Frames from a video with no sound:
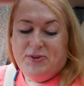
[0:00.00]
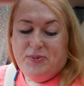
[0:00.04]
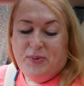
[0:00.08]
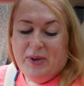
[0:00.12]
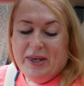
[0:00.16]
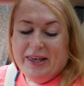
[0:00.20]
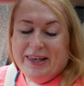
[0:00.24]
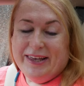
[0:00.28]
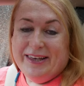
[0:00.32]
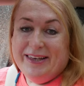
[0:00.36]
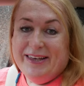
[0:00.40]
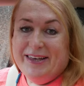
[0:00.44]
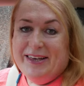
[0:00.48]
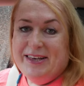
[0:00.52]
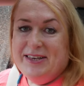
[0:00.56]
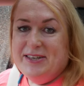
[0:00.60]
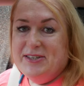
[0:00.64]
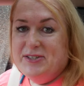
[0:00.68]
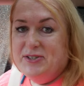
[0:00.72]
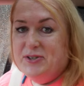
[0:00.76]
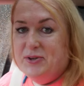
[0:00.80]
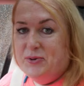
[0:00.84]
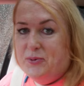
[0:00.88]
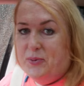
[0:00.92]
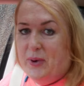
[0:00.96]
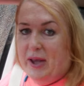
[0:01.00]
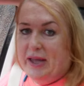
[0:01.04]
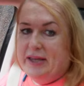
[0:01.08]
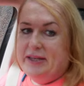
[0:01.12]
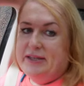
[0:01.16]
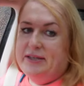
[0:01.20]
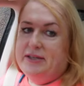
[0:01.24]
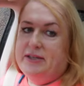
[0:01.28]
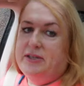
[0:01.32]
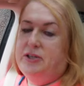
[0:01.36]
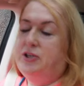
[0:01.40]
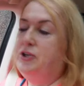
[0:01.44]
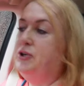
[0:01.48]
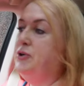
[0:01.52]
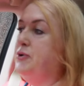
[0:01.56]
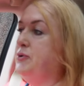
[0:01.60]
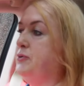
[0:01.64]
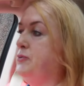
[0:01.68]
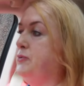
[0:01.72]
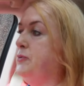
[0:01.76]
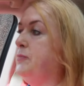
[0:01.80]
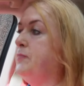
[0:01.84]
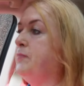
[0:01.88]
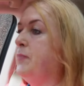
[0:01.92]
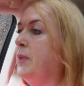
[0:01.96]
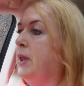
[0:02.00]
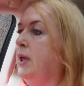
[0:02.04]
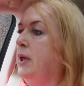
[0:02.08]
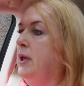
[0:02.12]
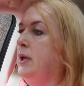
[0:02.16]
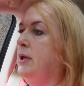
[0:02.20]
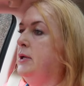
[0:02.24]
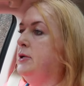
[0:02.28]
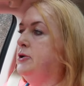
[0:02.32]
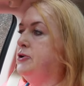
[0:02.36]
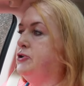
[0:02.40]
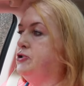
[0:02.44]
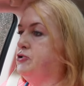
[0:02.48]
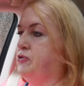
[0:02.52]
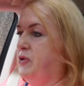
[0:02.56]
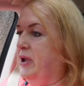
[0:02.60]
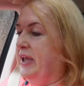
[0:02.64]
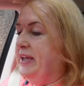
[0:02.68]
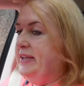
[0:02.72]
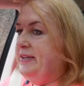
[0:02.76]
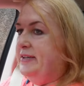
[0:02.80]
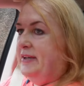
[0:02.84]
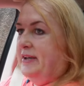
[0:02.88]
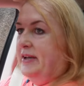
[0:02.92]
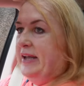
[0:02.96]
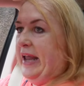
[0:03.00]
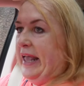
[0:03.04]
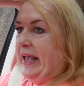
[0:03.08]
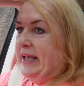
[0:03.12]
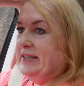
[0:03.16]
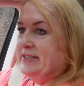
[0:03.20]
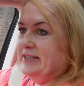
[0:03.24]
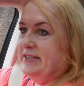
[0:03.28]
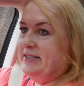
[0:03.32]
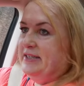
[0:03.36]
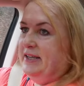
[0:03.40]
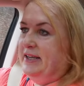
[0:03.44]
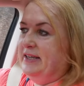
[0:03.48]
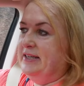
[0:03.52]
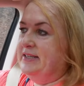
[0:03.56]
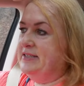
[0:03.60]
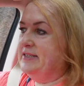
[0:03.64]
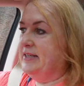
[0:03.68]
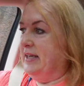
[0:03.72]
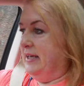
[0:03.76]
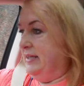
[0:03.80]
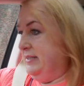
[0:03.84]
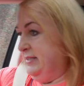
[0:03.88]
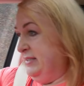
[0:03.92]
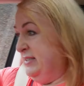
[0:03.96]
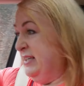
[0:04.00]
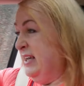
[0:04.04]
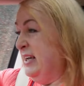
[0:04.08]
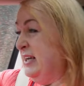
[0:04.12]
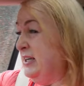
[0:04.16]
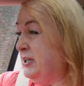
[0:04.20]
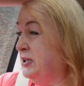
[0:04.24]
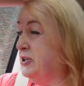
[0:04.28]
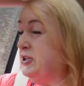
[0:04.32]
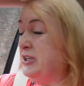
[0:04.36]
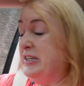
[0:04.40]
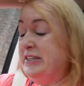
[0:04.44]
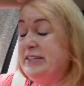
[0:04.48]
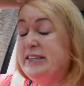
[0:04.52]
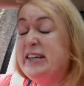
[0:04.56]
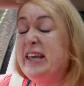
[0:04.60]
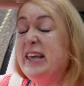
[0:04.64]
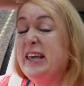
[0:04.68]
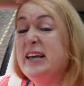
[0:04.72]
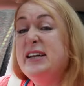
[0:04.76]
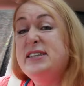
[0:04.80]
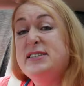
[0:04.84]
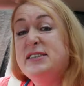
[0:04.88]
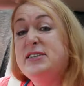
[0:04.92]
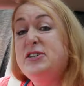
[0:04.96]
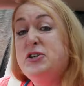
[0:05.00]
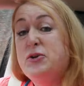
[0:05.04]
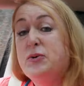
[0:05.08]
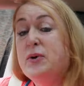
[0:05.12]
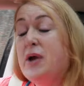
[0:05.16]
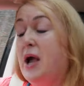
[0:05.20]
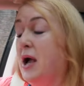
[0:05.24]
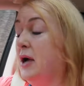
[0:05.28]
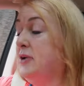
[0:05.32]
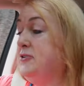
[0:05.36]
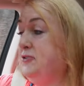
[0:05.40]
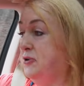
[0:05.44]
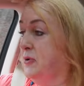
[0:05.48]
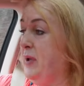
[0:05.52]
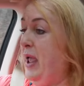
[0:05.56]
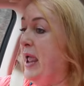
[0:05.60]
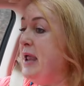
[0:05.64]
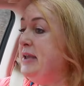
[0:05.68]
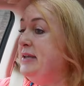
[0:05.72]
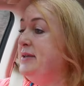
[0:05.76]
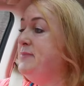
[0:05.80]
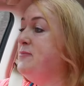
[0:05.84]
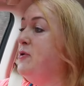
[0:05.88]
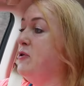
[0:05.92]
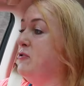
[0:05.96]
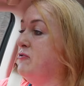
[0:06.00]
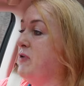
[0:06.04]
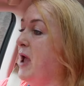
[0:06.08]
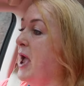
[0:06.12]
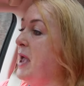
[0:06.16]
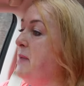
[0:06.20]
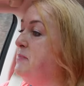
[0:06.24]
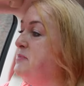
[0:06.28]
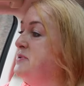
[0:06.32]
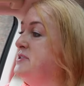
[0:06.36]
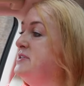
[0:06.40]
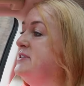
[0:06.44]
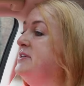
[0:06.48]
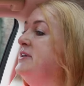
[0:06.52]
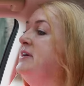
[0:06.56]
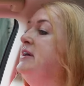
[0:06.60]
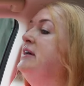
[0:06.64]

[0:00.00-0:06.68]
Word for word: week is when you train an exercise until you're in tears and you can't do any more reps.